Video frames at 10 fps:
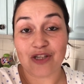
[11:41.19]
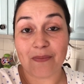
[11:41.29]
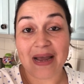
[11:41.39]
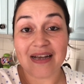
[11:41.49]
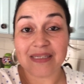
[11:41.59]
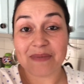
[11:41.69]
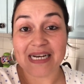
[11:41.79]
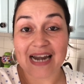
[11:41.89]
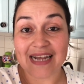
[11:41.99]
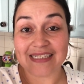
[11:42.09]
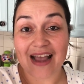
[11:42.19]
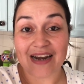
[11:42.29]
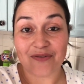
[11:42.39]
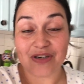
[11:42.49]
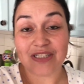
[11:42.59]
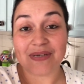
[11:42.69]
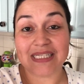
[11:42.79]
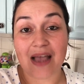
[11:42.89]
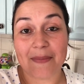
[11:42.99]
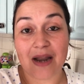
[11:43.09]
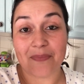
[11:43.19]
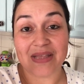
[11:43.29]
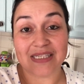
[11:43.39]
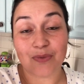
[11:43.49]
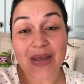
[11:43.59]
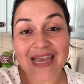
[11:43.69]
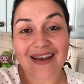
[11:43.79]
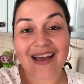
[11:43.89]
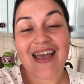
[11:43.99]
So my husband and I's anniversary is coming up this week.